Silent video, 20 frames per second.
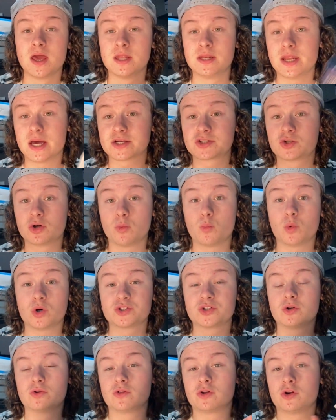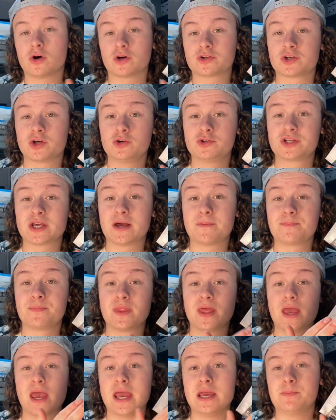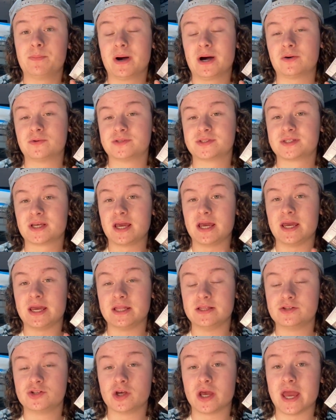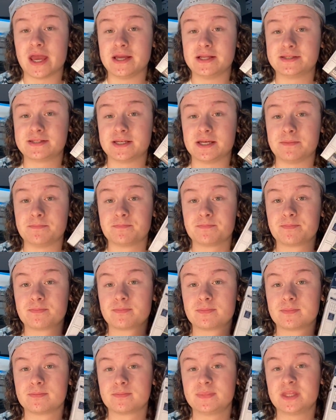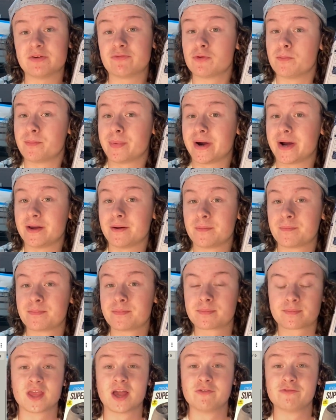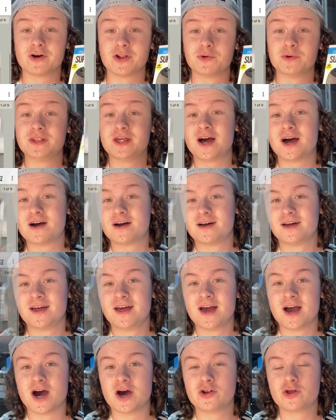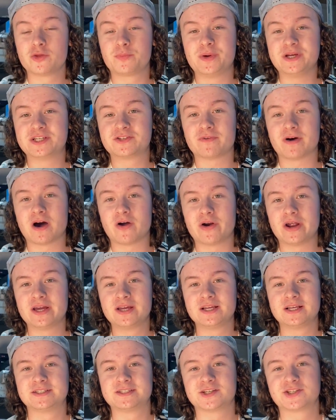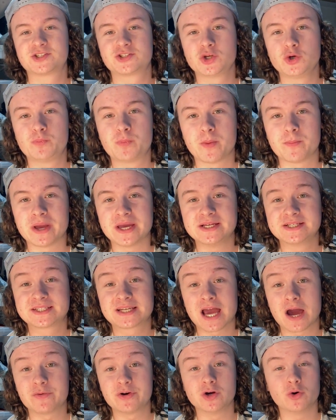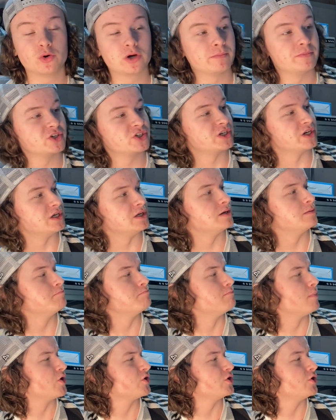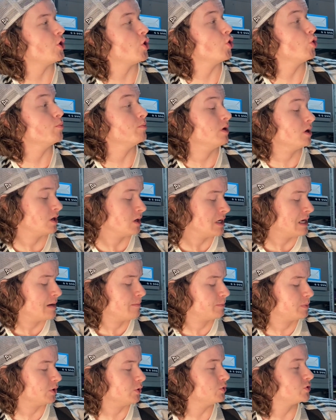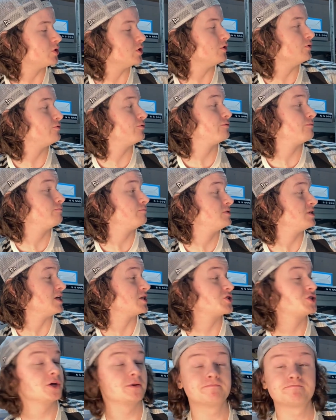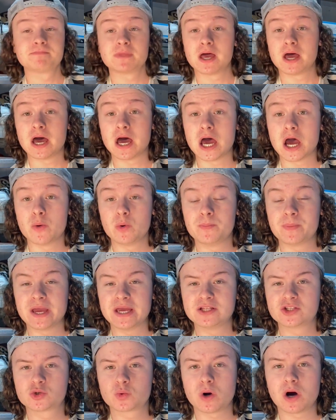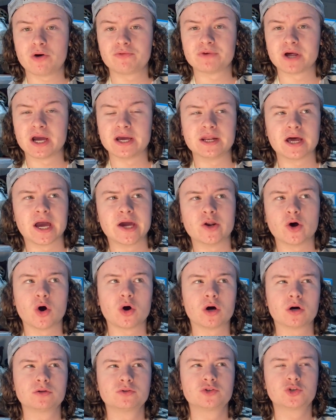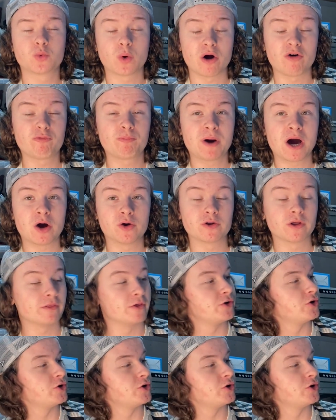Next up was another Doctor Who set, eight pounds into eighteen pounds. Different buyer. Following that, another piece of R A. It's a super bass karaoke machine, modern home, Bluetooth system. Uh, we paid twelve ninety-nine or twelve pounds on the